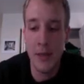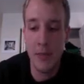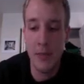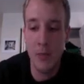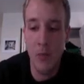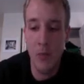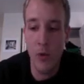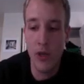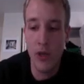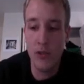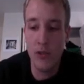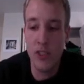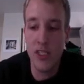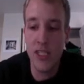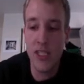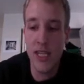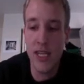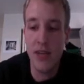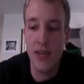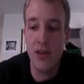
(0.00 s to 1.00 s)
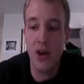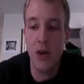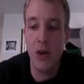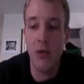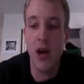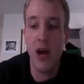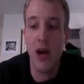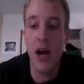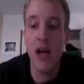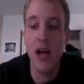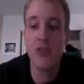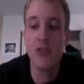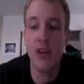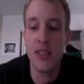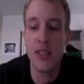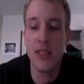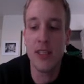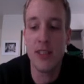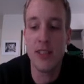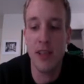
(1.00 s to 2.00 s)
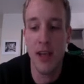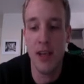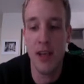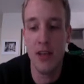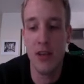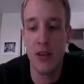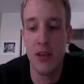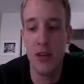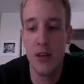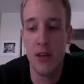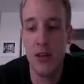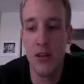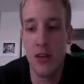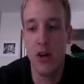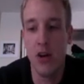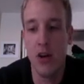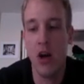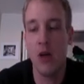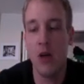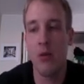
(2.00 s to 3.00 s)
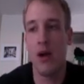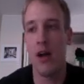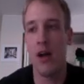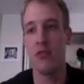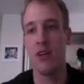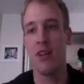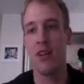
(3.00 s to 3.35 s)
when you just eat carbohydrates and your carbohydrate